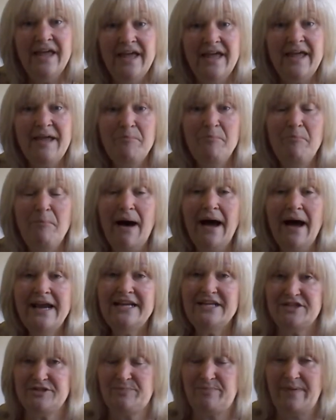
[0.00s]
It
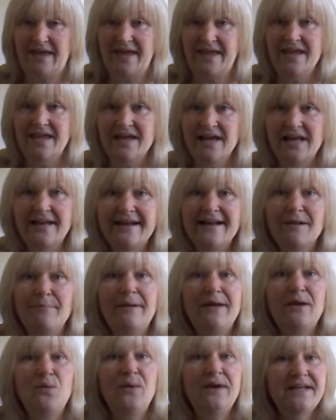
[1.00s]
might be a little
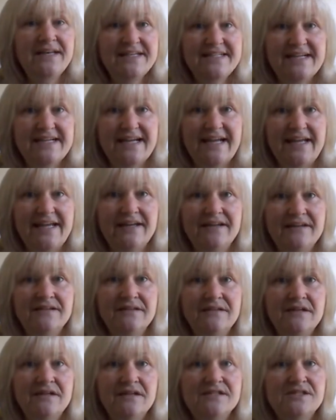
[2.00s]
bit windy.
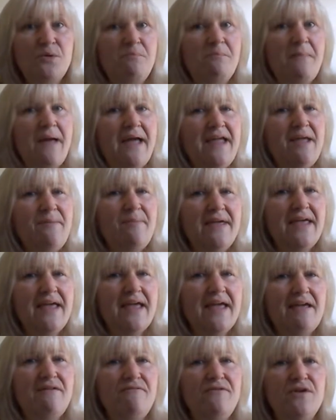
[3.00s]
So
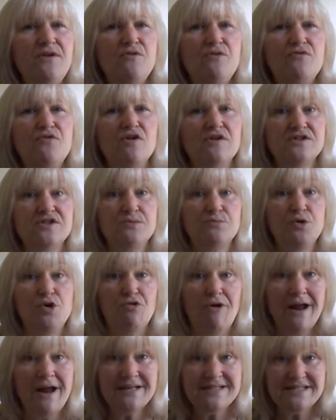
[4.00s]
maybe if you've got some
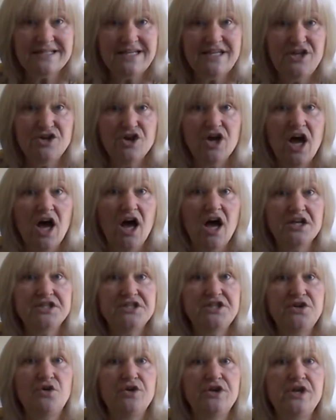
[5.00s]
grass in your
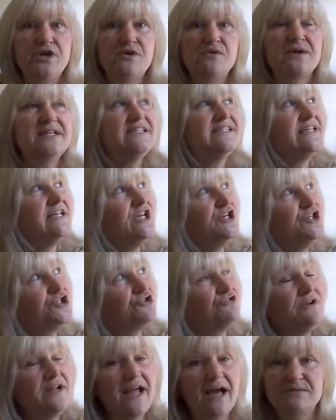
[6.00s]
garden or you can see a
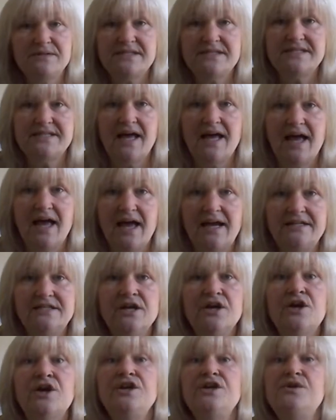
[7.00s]
tree outside,
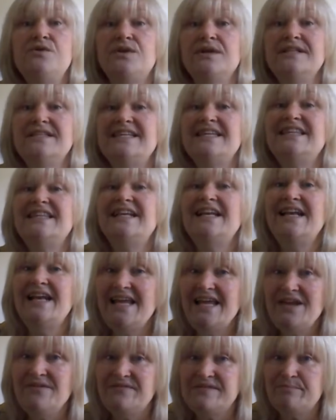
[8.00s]
you can see the
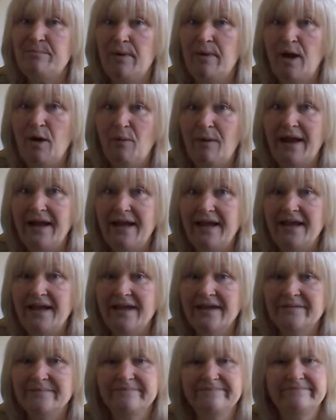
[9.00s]
leaves blowing.
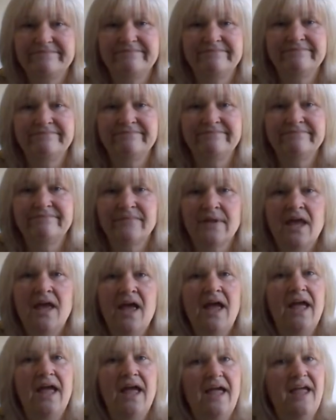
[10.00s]

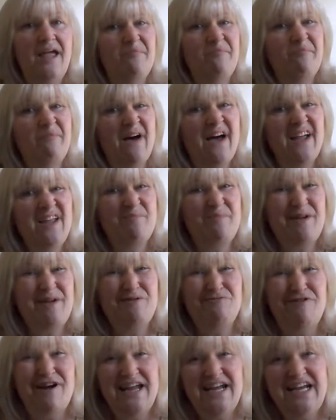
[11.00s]
It might be
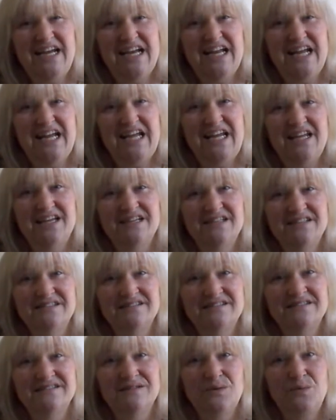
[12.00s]
rainy.
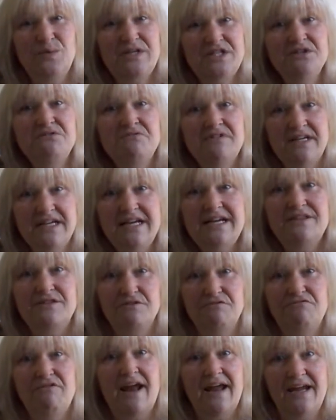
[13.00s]
We do need
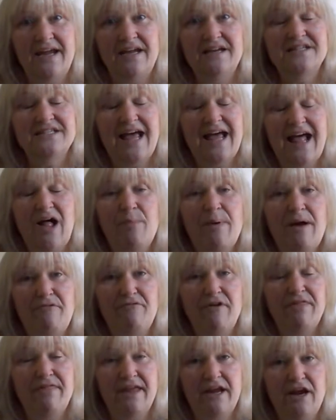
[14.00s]
the rain to help
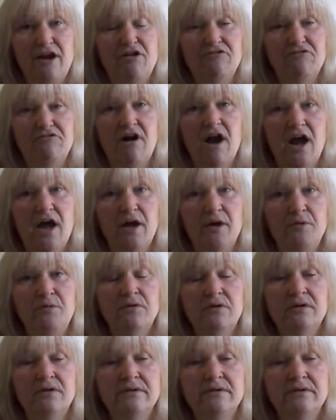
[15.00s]
everything grow.